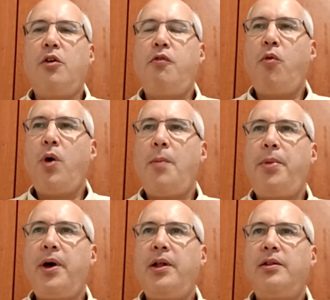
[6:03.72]
of
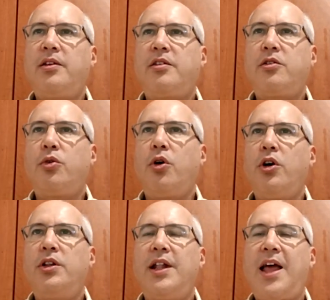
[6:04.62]
weapon
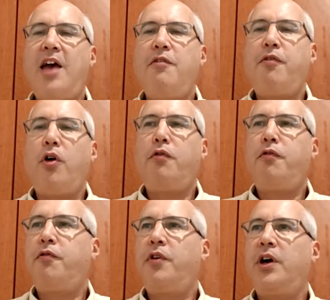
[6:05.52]
destroyed the life of
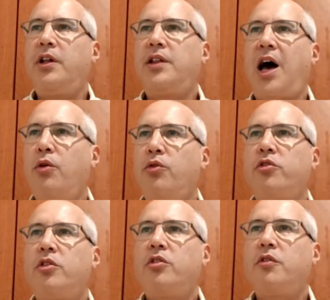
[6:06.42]

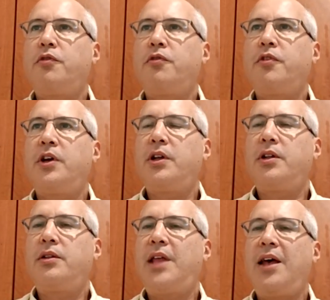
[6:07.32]
thousands of
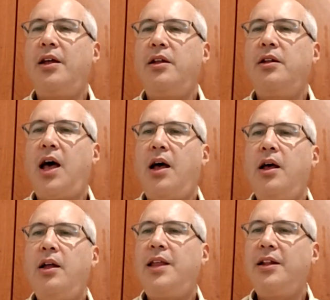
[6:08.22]

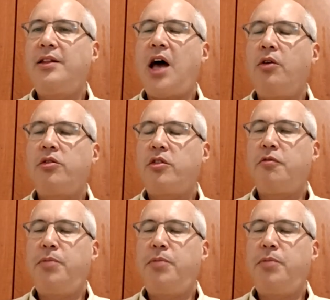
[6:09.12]
10,000 of